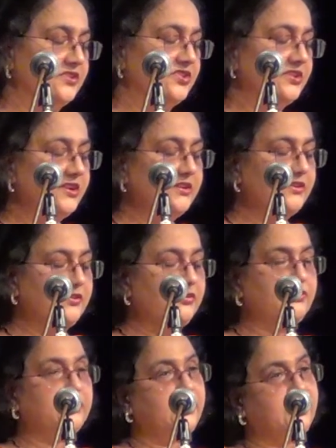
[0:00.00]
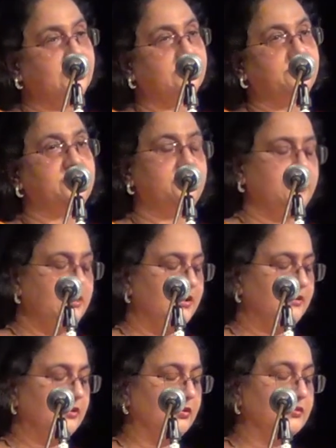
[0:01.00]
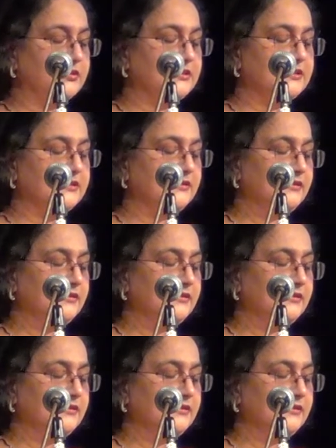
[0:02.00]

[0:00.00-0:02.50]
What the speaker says: She needed to think between her thoughts.